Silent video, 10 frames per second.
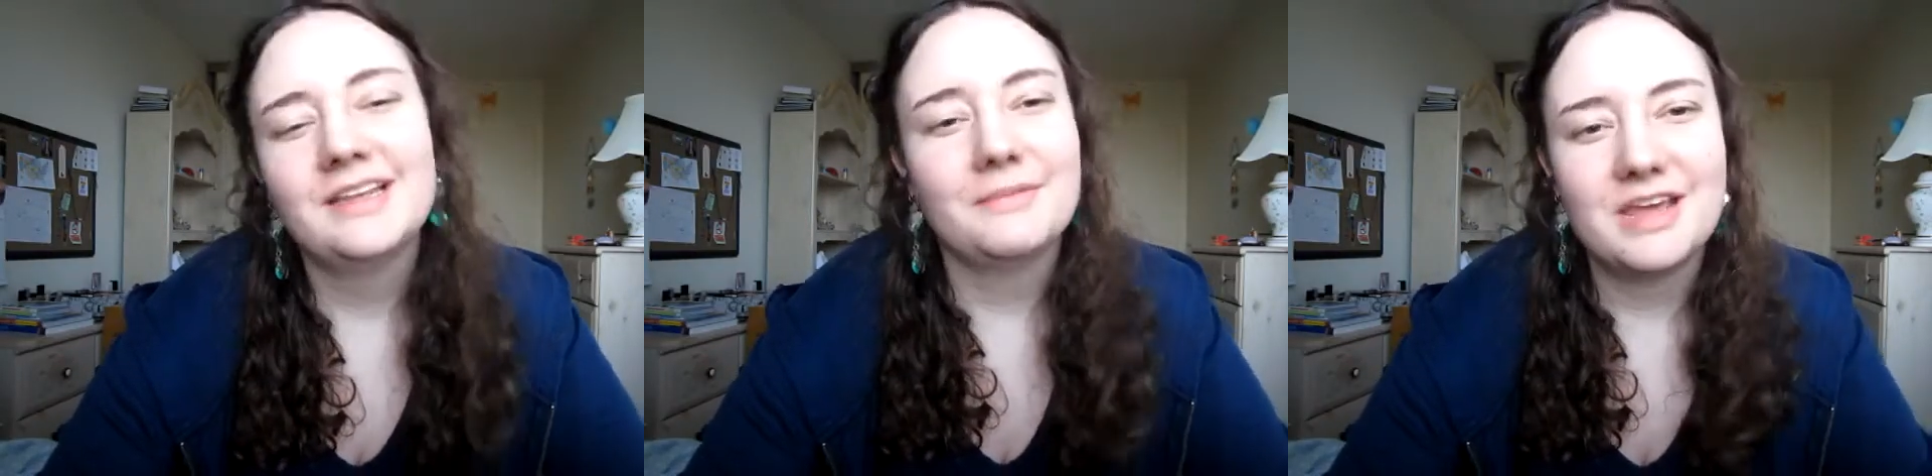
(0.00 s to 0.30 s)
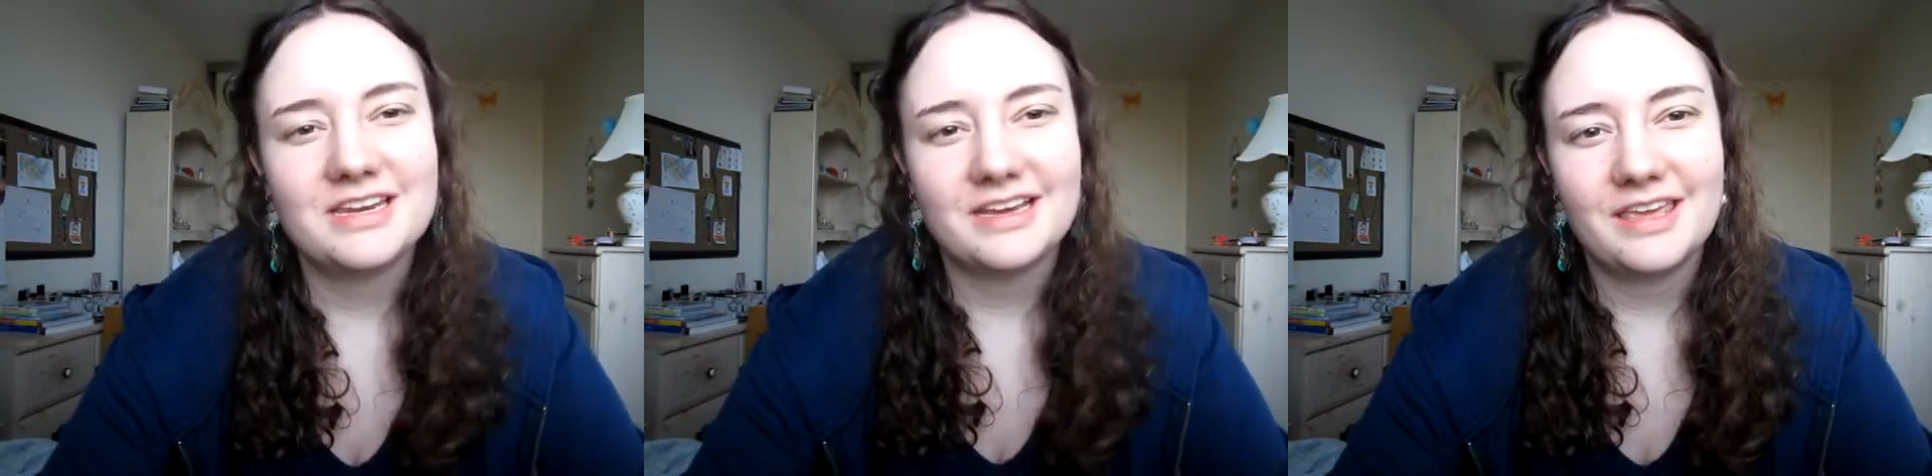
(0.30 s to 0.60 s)
I'm
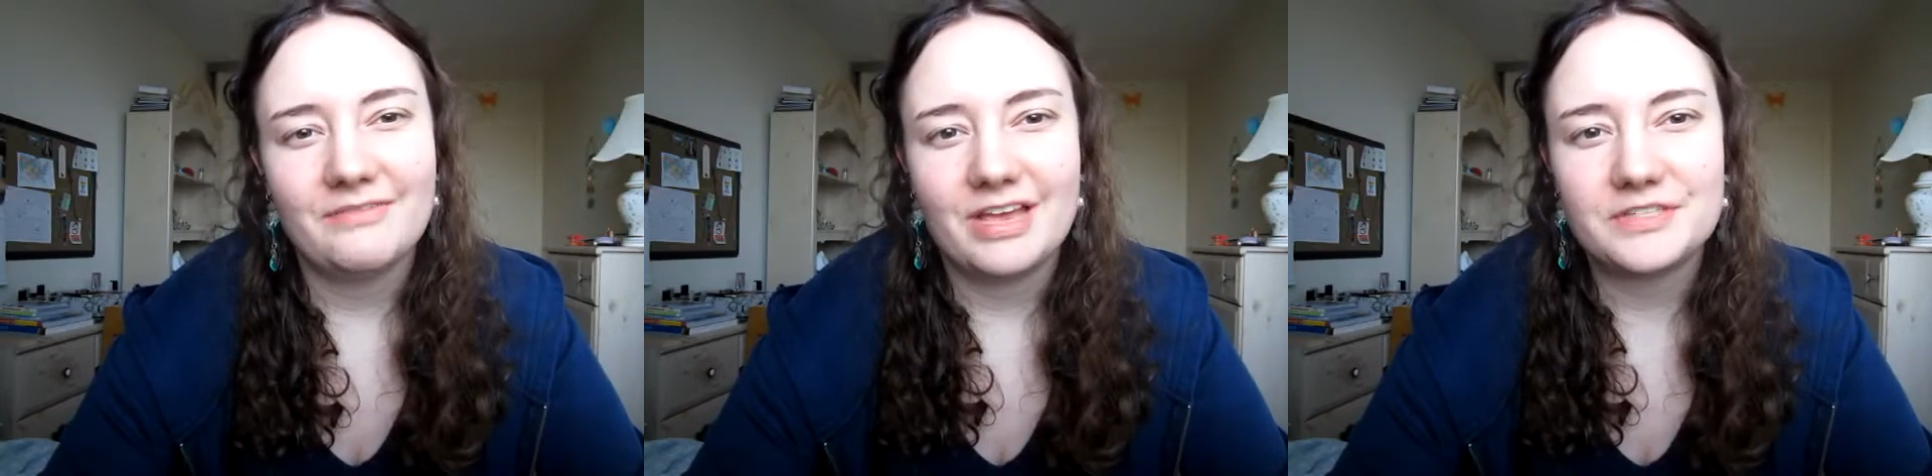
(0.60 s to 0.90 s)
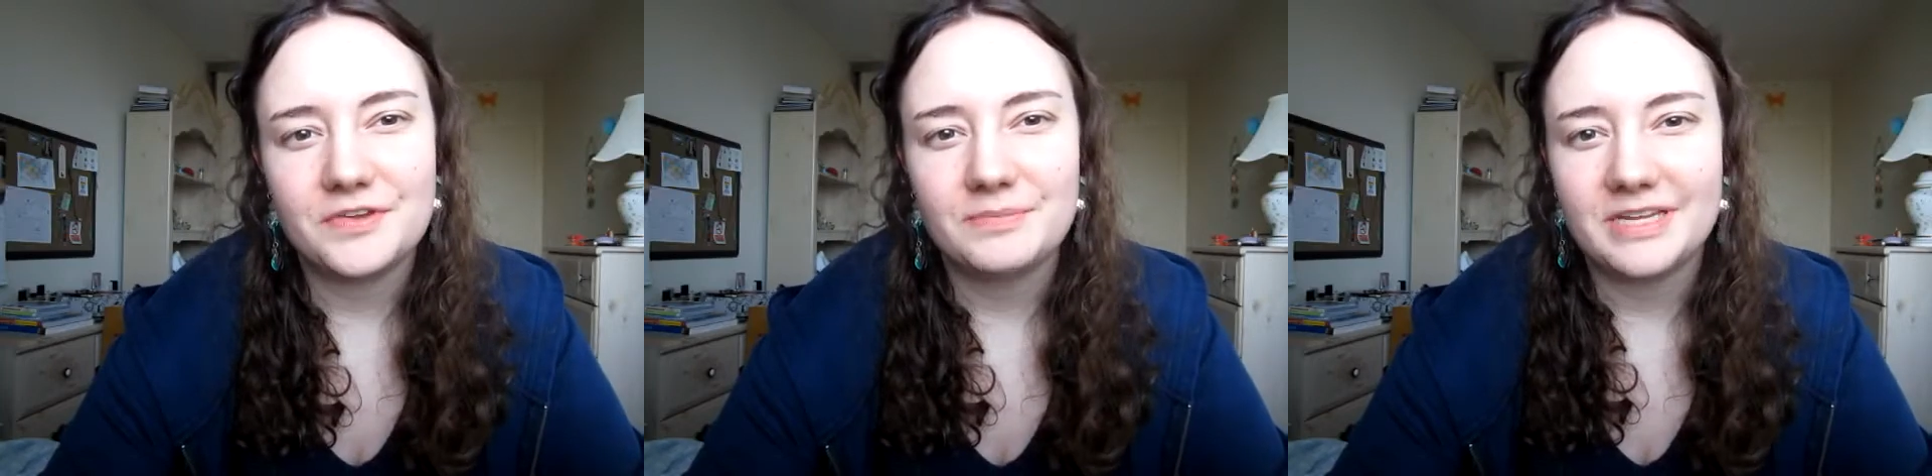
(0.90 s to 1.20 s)
not talking
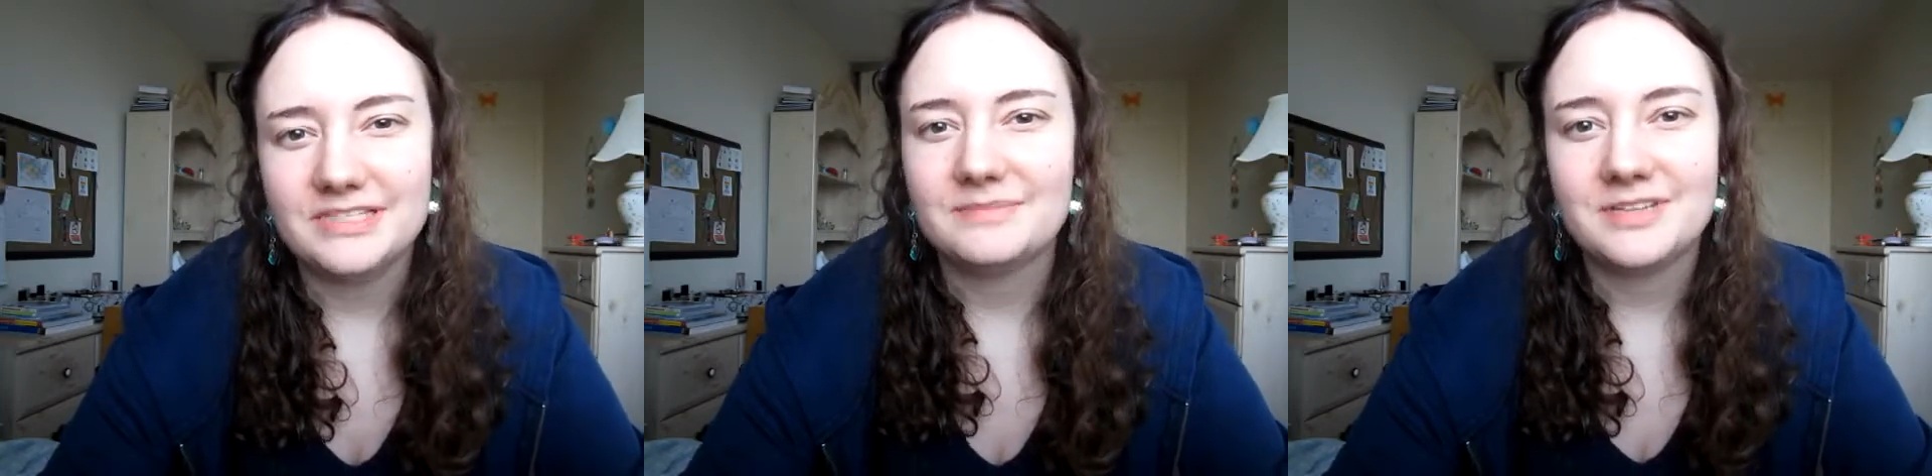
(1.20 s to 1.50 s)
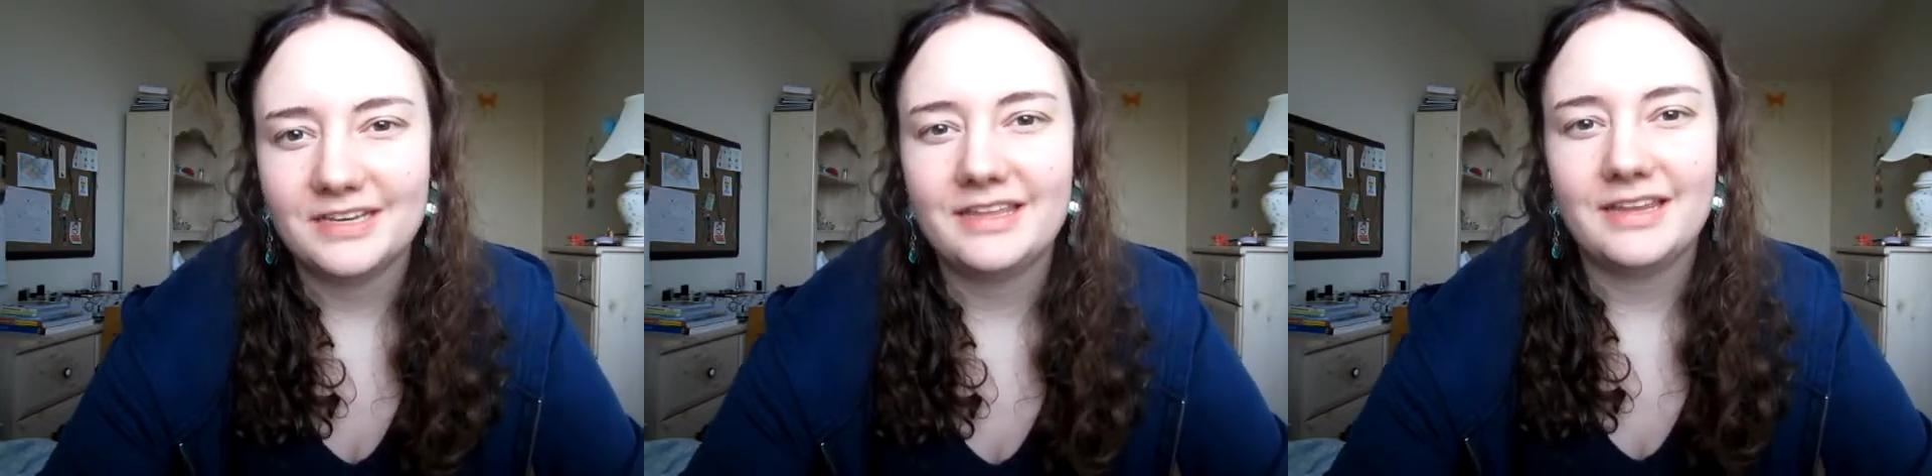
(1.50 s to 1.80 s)
fast food place, I'm
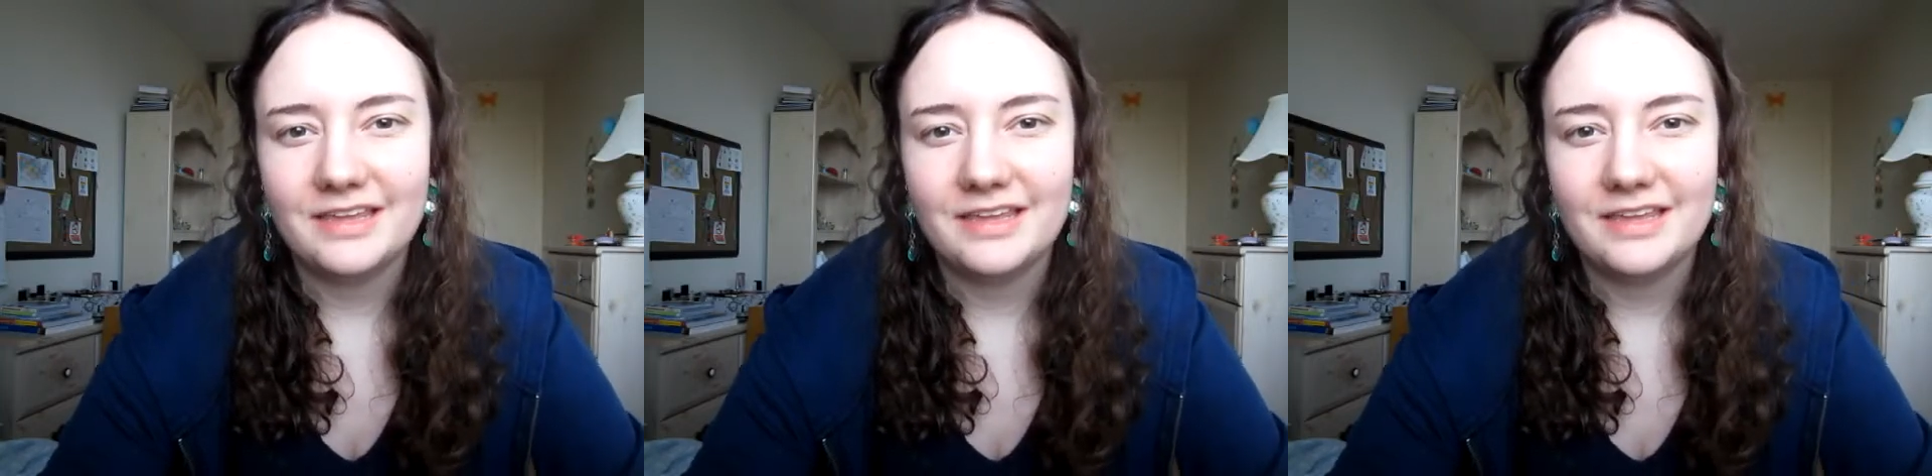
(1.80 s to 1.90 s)
talking